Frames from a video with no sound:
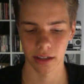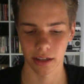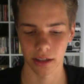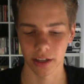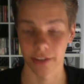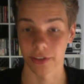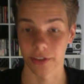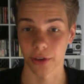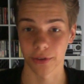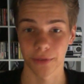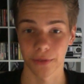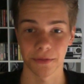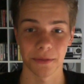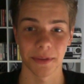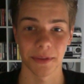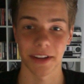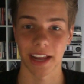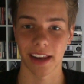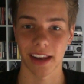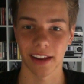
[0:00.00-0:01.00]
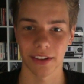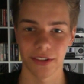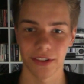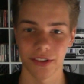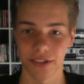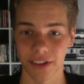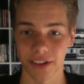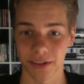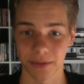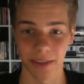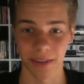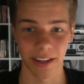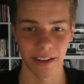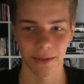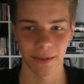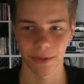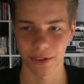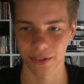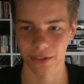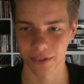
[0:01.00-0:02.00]
He's also from the Netherlands, just as
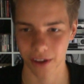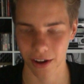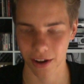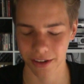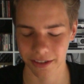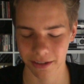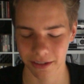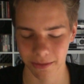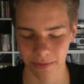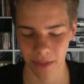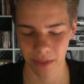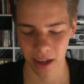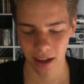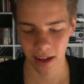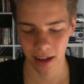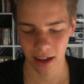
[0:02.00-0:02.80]
me, which is awesome.